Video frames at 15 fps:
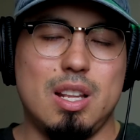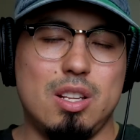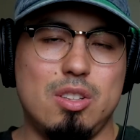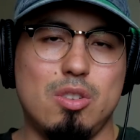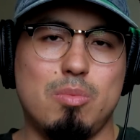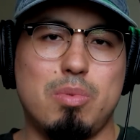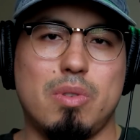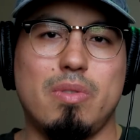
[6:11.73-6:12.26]

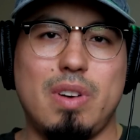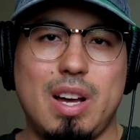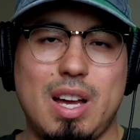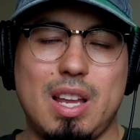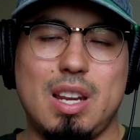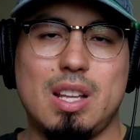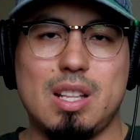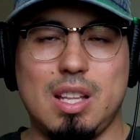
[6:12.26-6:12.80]
do
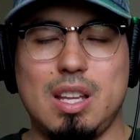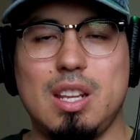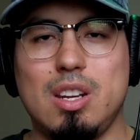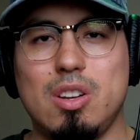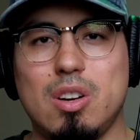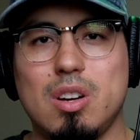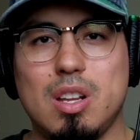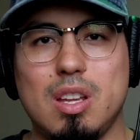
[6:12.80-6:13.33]
provide clean
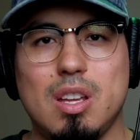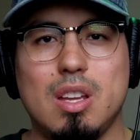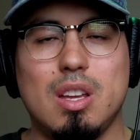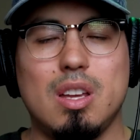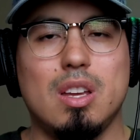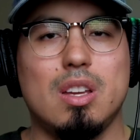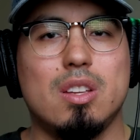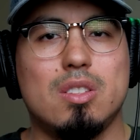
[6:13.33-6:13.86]
and dirty,
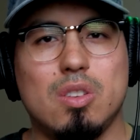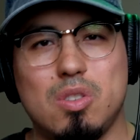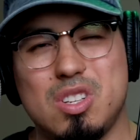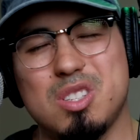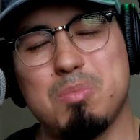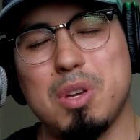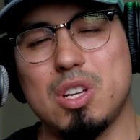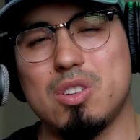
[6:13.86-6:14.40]
so
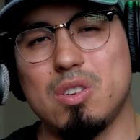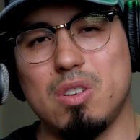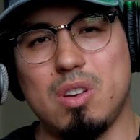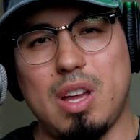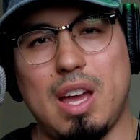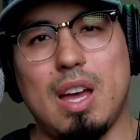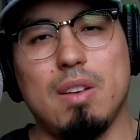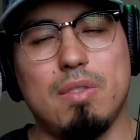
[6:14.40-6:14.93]
just make sure
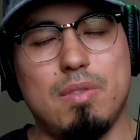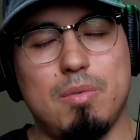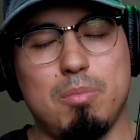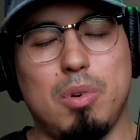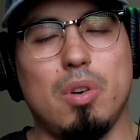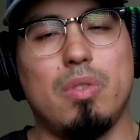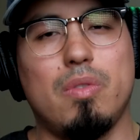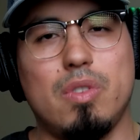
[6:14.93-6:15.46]
to have
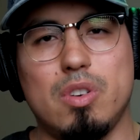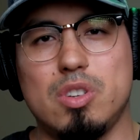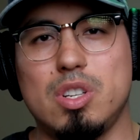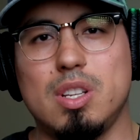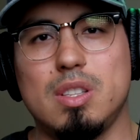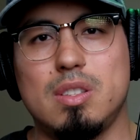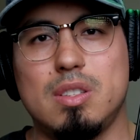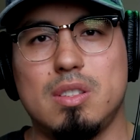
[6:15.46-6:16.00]
both
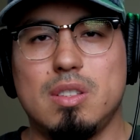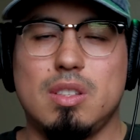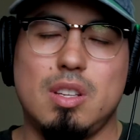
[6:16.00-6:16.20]
versions.